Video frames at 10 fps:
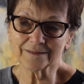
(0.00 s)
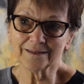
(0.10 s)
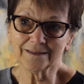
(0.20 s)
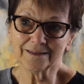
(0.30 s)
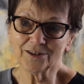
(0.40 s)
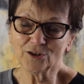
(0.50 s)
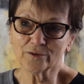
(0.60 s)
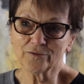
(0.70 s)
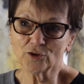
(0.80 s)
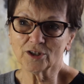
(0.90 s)
Maybe you could
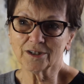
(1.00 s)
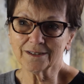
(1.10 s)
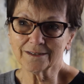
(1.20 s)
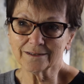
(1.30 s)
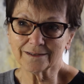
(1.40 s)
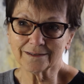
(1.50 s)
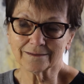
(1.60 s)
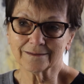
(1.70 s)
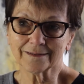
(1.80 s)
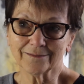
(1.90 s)
spearhead that.
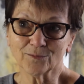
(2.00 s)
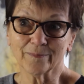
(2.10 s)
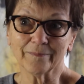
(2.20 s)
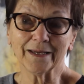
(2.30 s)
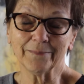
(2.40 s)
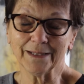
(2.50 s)
Get that